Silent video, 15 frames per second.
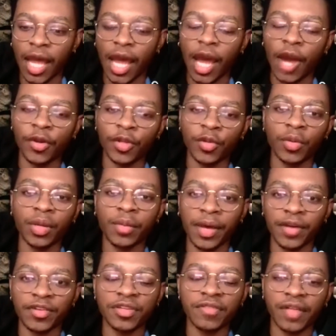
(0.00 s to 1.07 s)
how you went
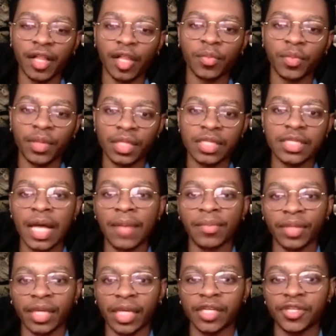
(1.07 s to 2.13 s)
about developing this
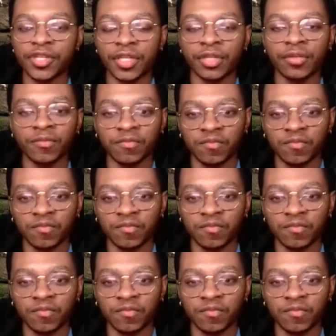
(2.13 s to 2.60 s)
application?